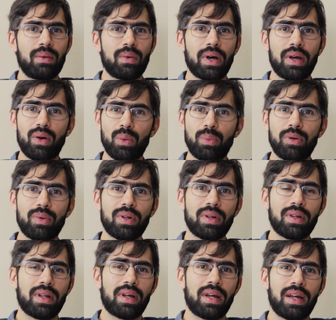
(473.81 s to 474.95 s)
I hope you
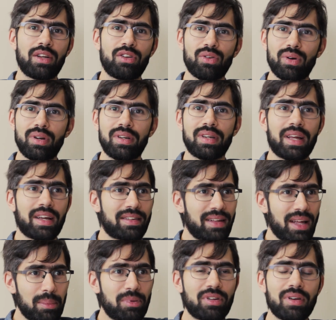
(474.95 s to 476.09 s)
will enjoy the next
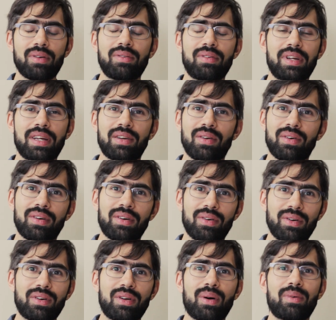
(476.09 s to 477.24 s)
episode in our
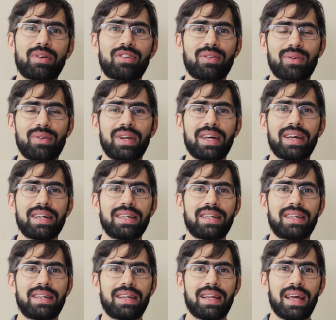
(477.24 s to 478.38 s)
ongoing storyline,
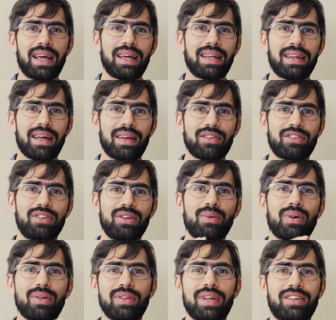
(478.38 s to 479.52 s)
and I'll see you
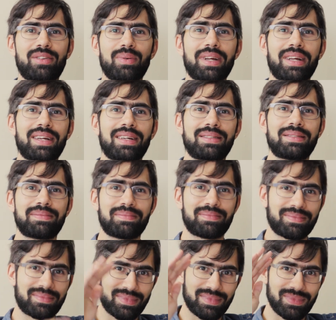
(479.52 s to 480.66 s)
all next week.
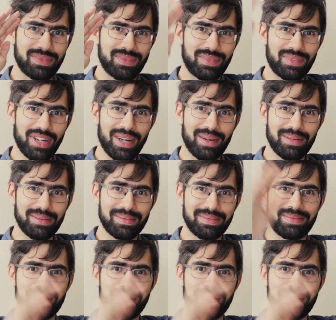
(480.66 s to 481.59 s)
Ciao!